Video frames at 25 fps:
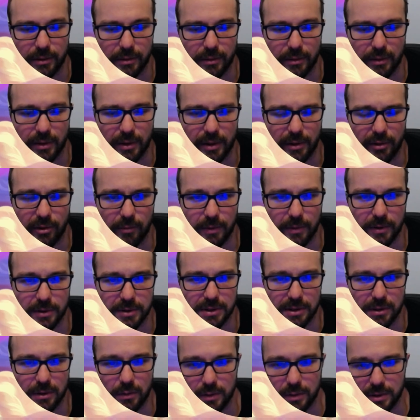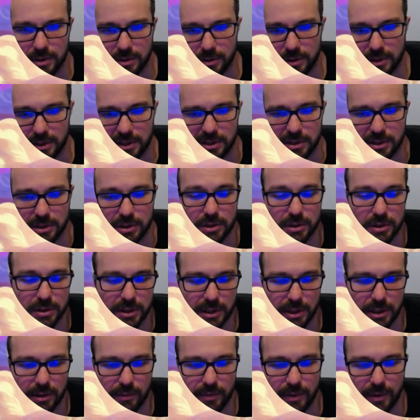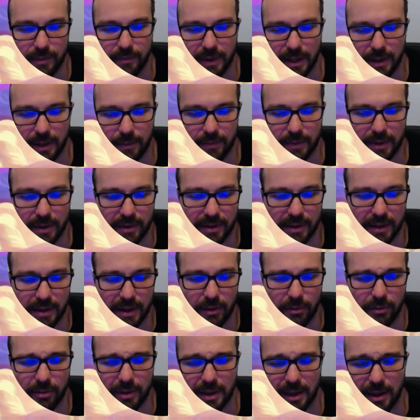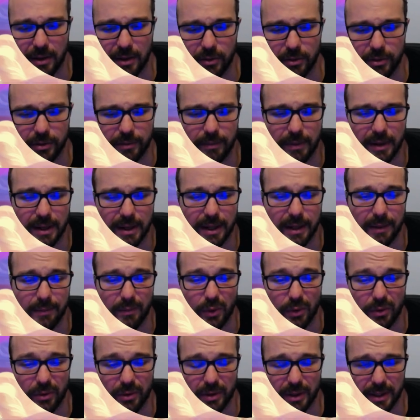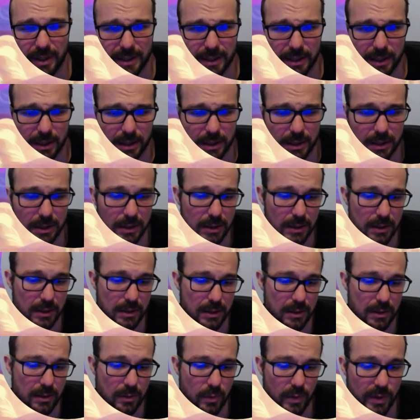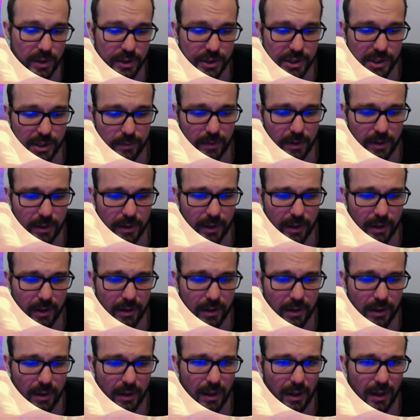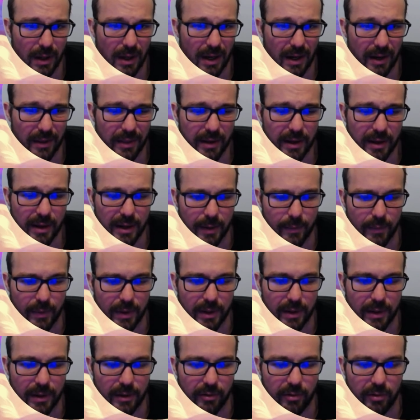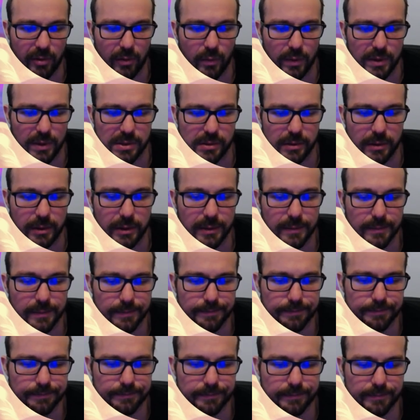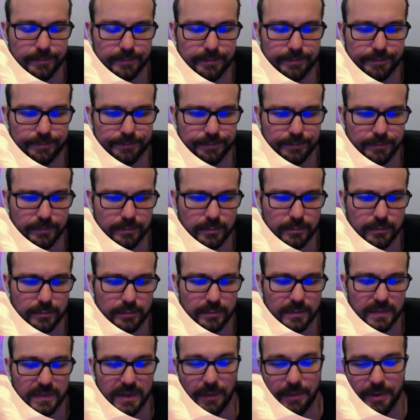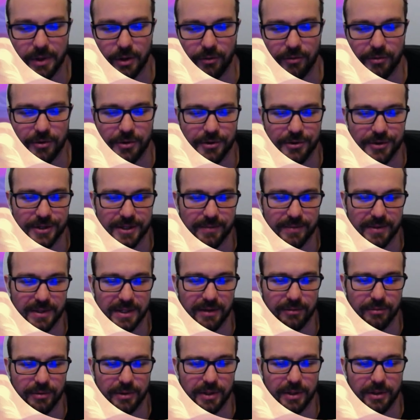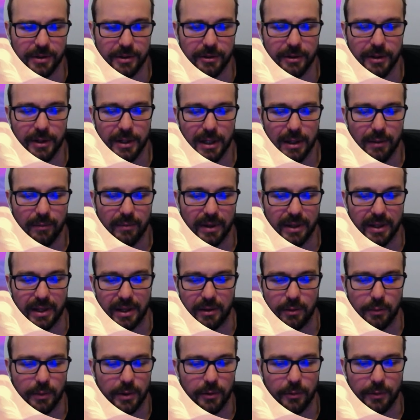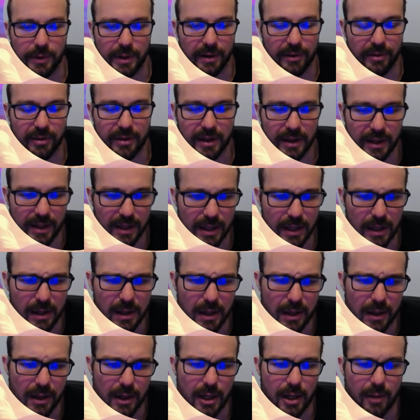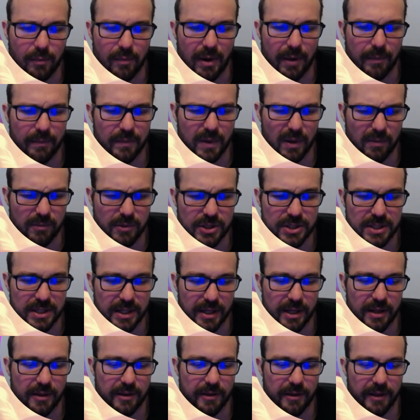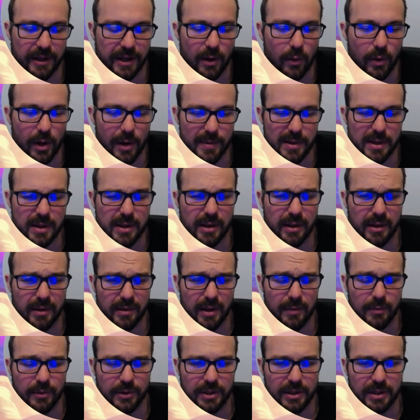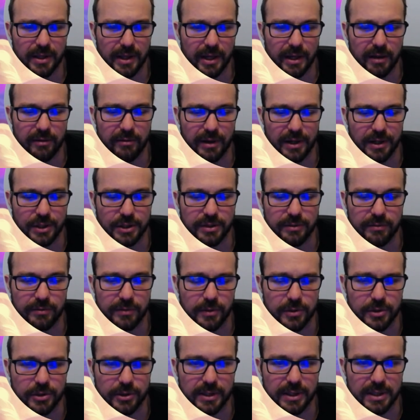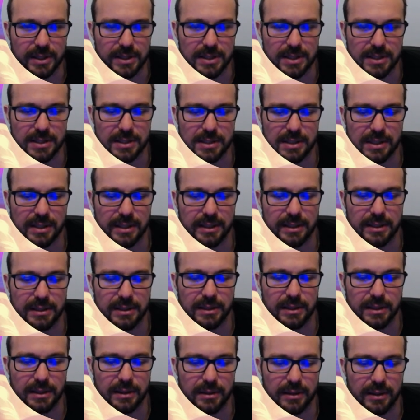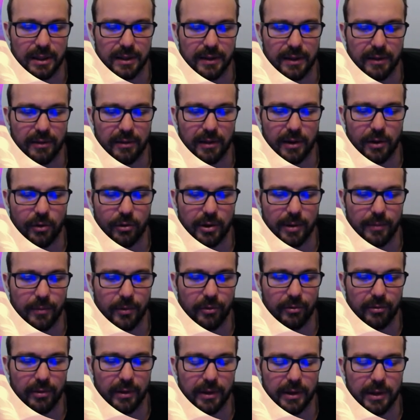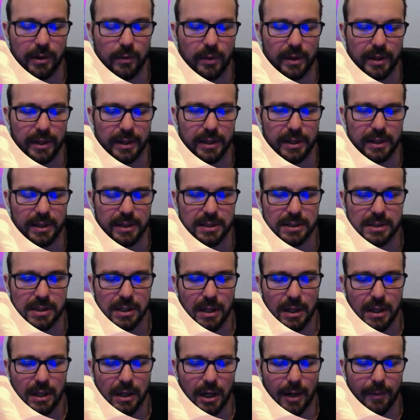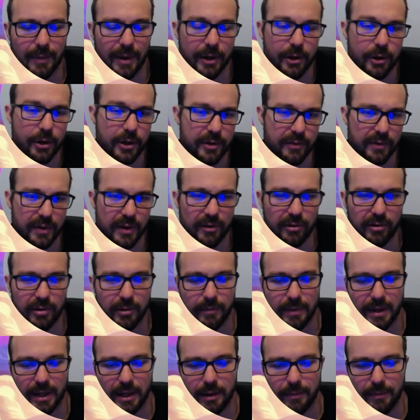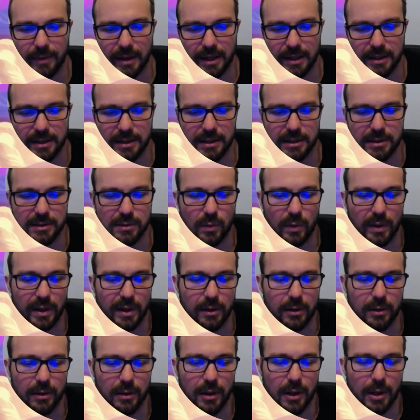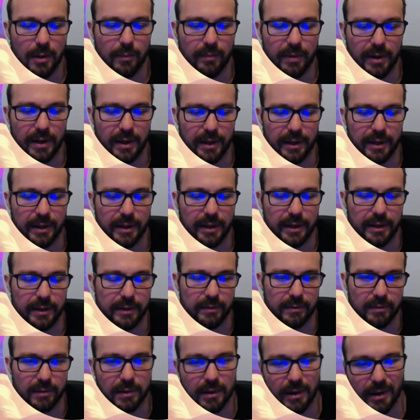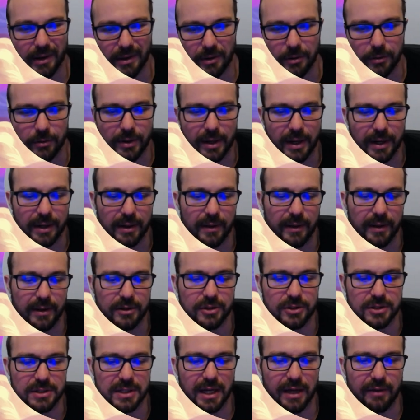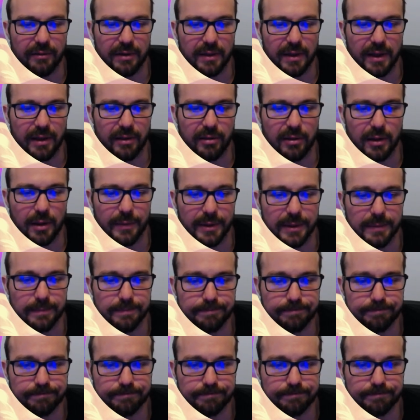on spells on the wizard is good, but might be outscaled by Merlin. Question mark. I think I am going to Kiss the wizard. Let me know if you do something different here. But yeah, we got a Stinky. I'm just thinking that like I want to be able to take advantage of future kisses, and yeah, that's the character most likely to want to kiss. I could have kissed the Mecha Man as well, but I do kind of like just having that summon.